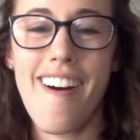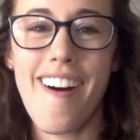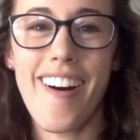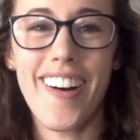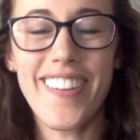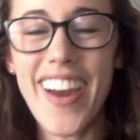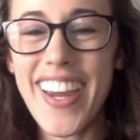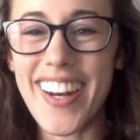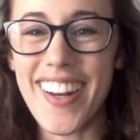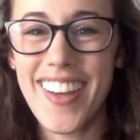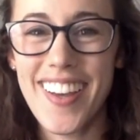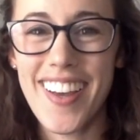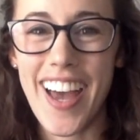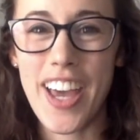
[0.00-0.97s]
All right.
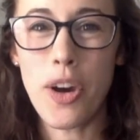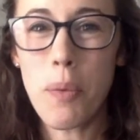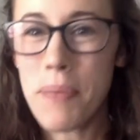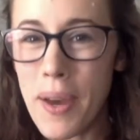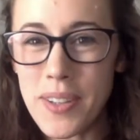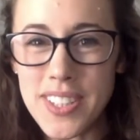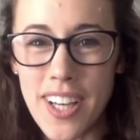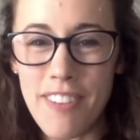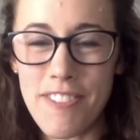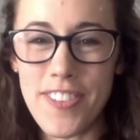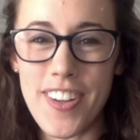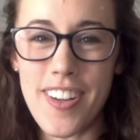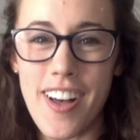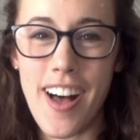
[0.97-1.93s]
I hope that was
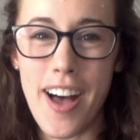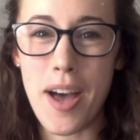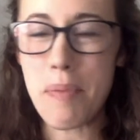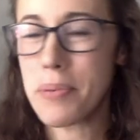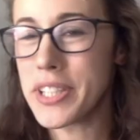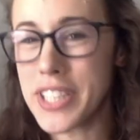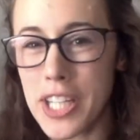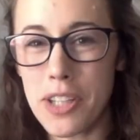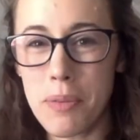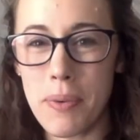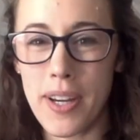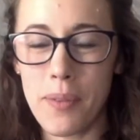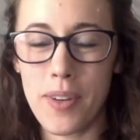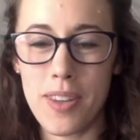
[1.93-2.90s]
helpful. I appreciate you
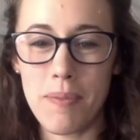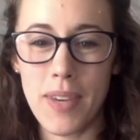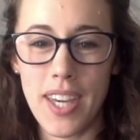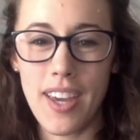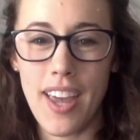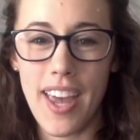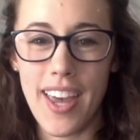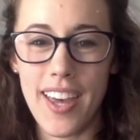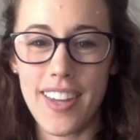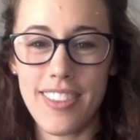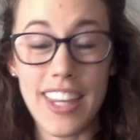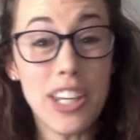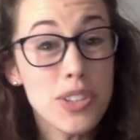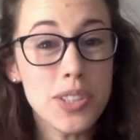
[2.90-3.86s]
bearing with me,
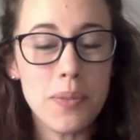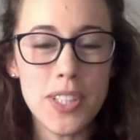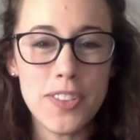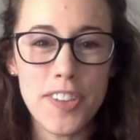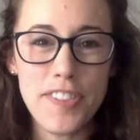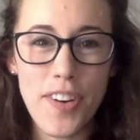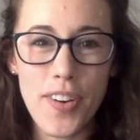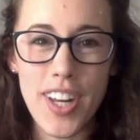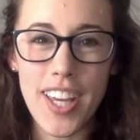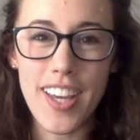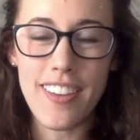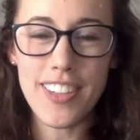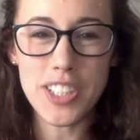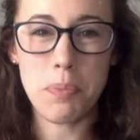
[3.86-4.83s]
and thank you so much for
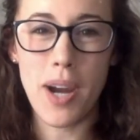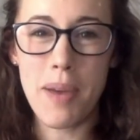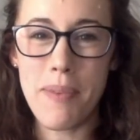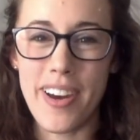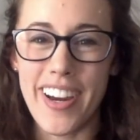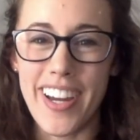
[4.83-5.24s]
voting in this primary.